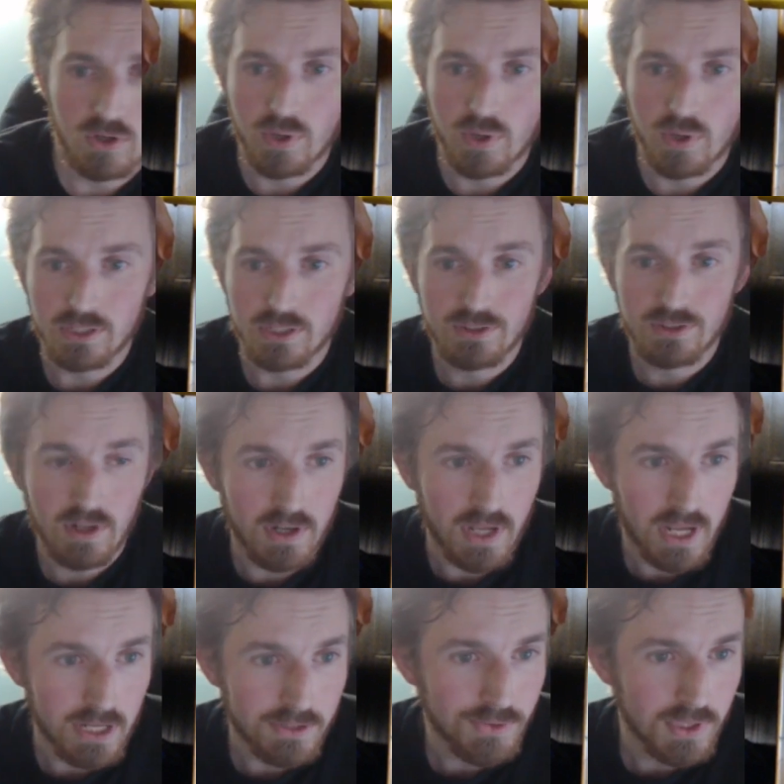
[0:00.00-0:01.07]
we're going to start
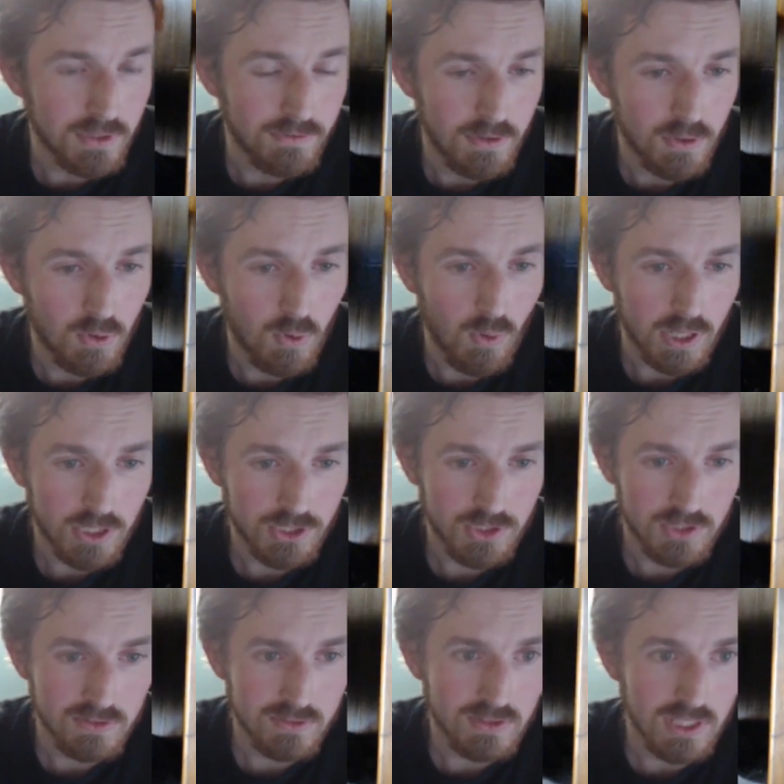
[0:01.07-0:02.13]
answering a few
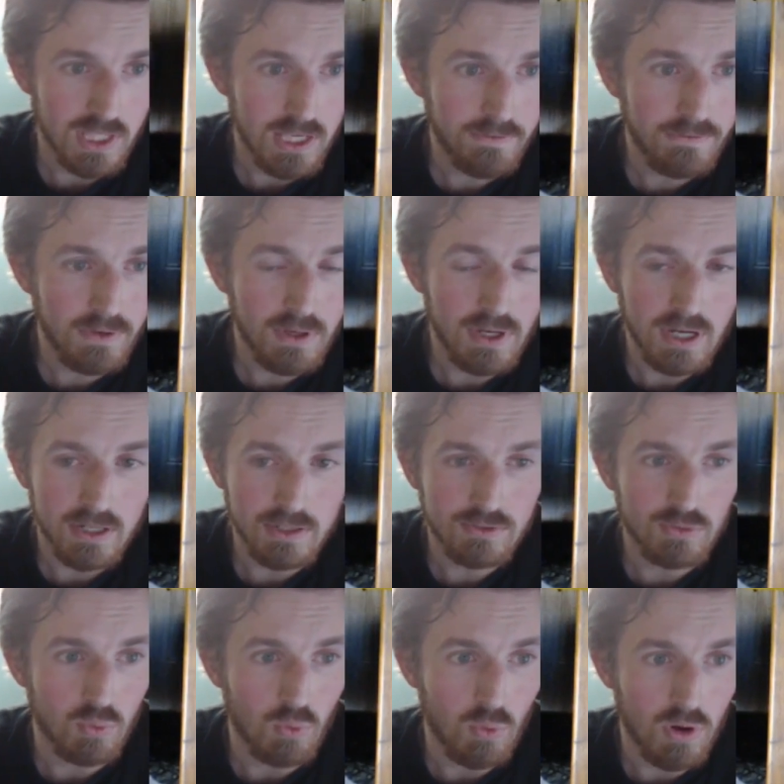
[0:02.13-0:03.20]
questions. If you
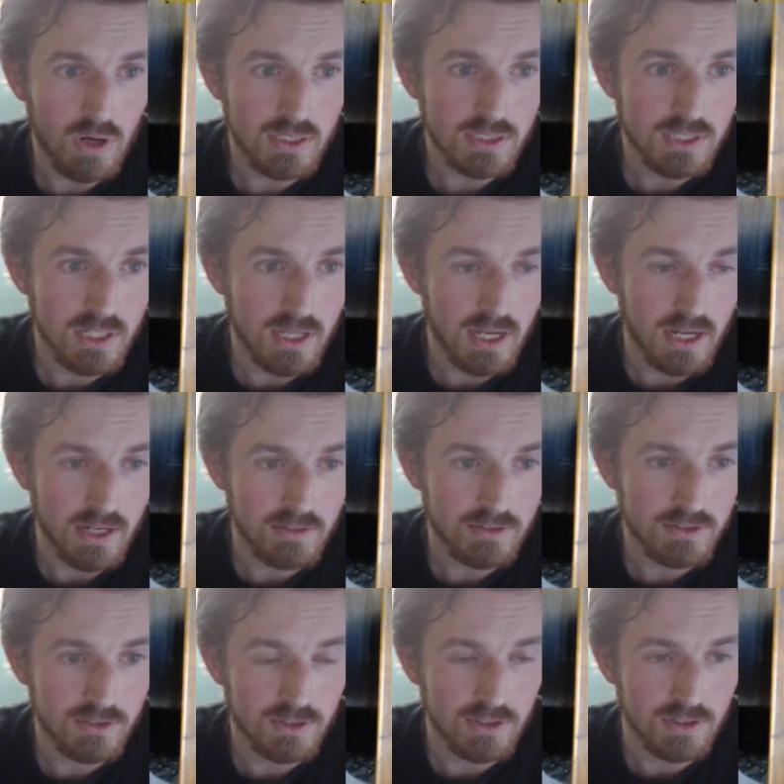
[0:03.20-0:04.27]
guys want to
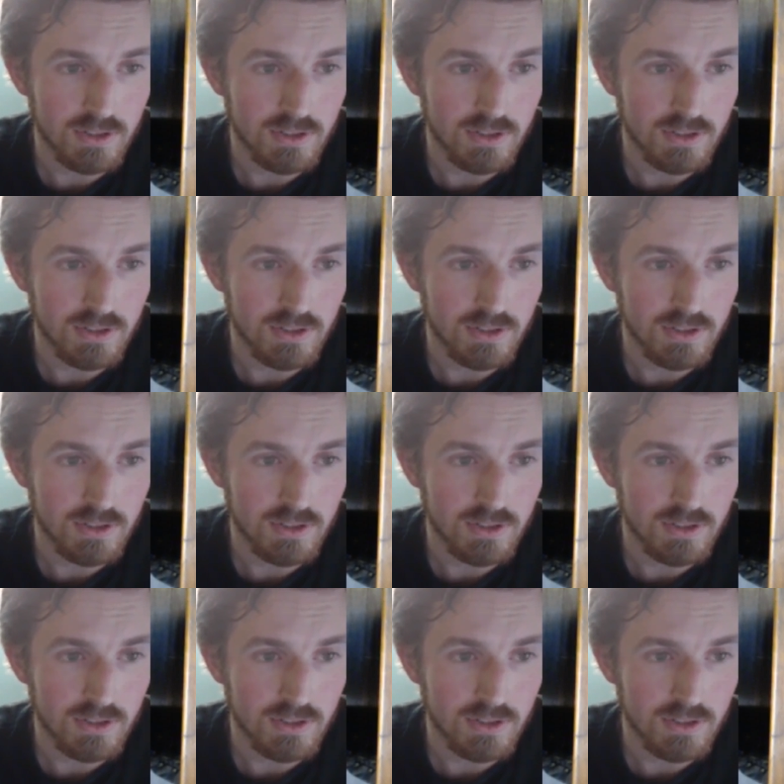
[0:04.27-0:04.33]
ask